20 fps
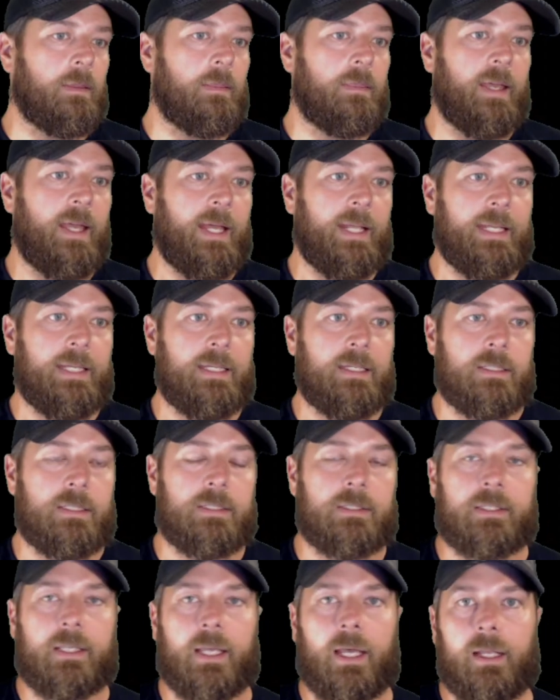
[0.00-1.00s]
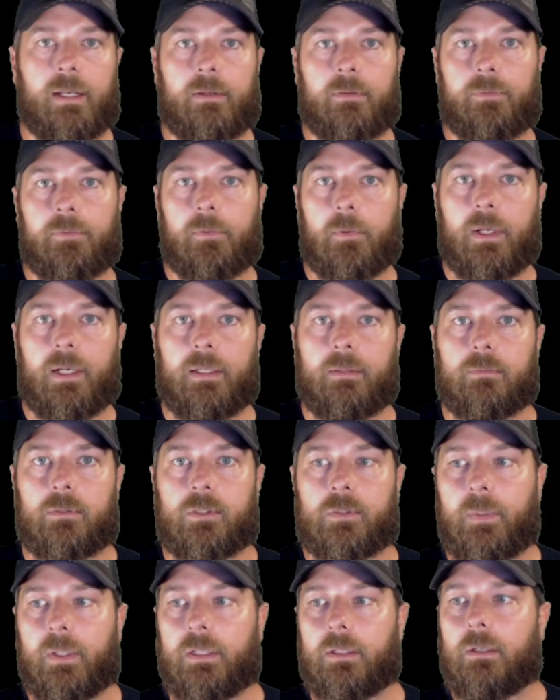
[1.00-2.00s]
that is kind of
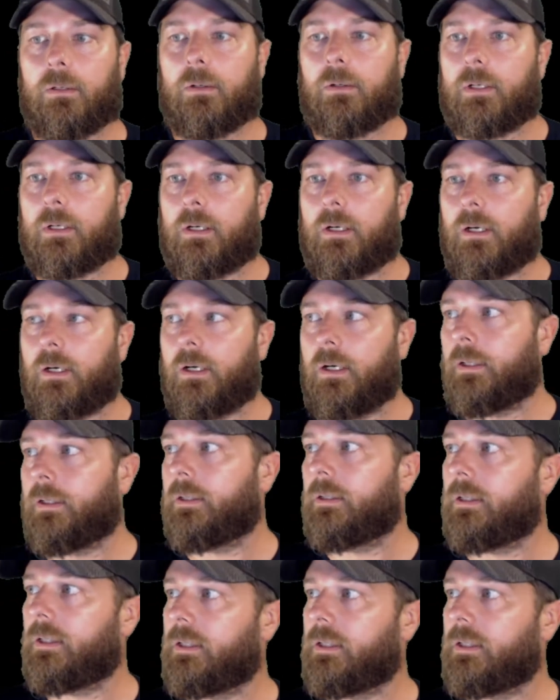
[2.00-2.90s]
what's been going on.